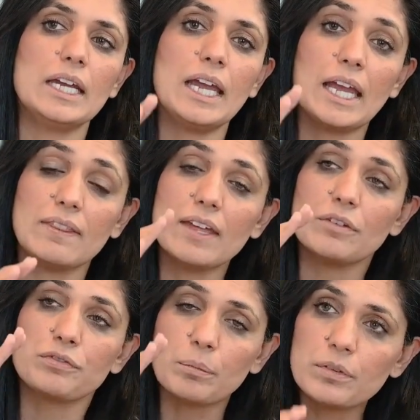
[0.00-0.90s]
And
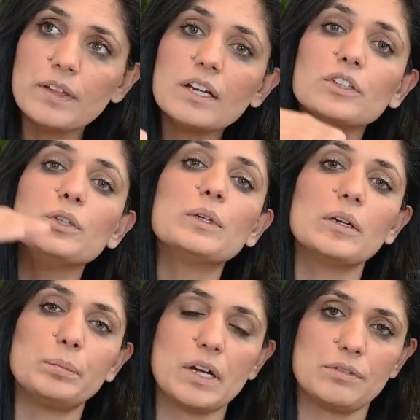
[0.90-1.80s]
then from there, you can
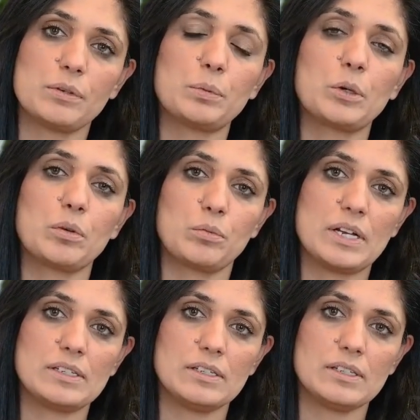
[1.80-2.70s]
apply for permanent
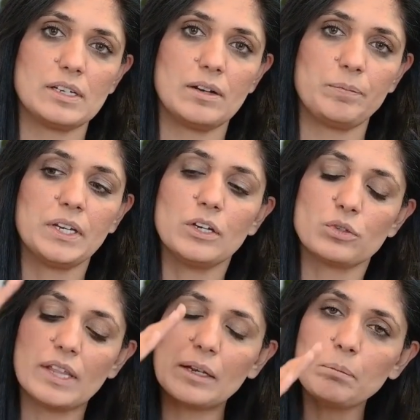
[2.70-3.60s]
residency.
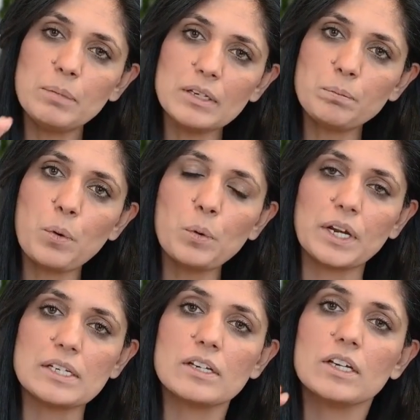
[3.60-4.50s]
So that
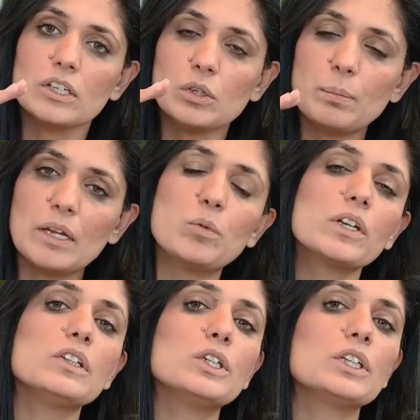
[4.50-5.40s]
midpoint, you may want
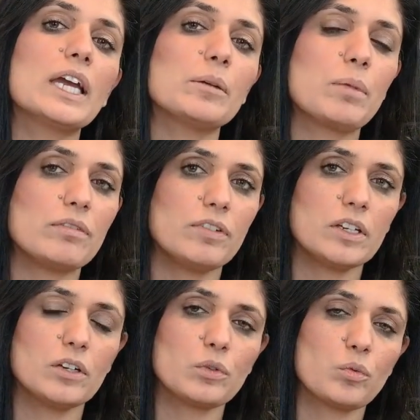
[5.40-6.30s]
to look at my
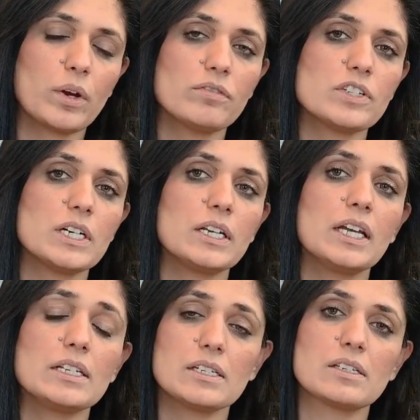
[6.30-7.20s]
videos where I've done
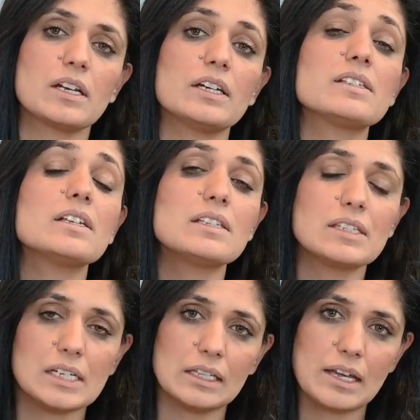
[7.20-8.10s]
and discussed
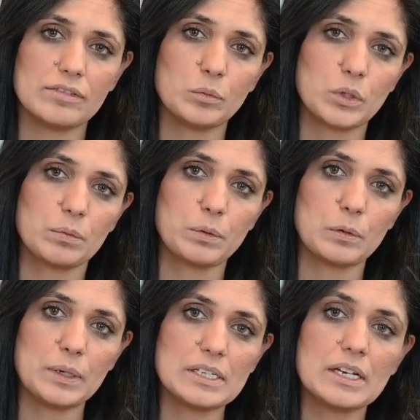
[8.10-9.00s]
C11 work
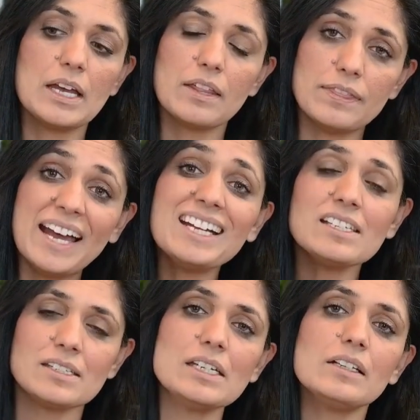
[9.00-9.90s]
permits. That
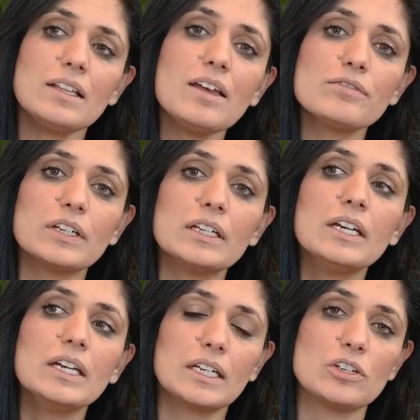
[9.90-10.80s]
C11
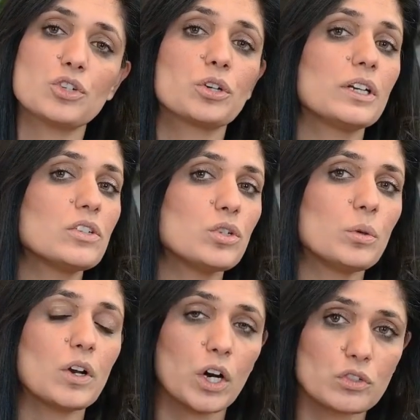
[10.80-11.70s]
can turn into
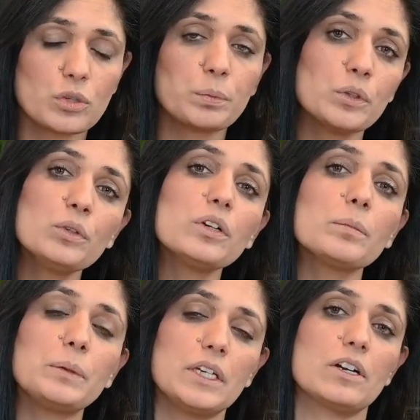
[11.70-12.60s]
an entrepreneur
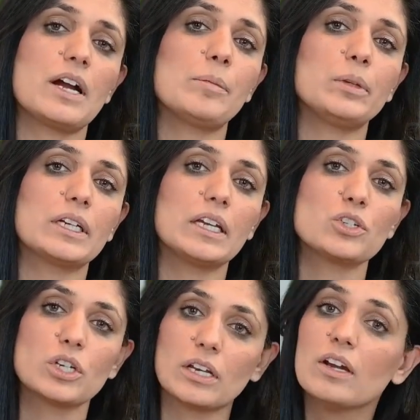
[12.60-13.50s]
PR
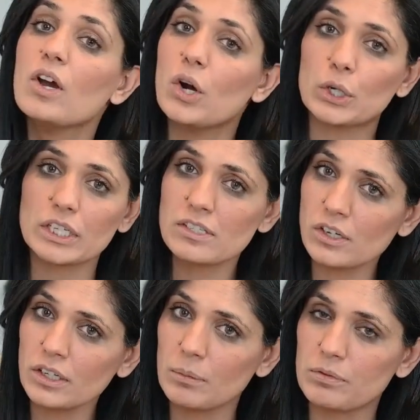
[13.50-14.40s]
application or a
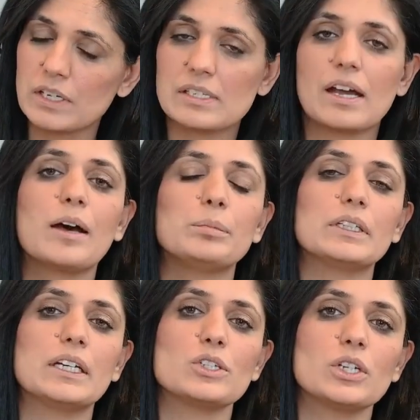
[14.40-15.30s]
startup visa
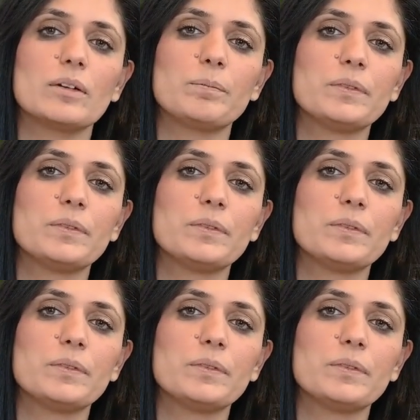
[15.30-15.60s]
application.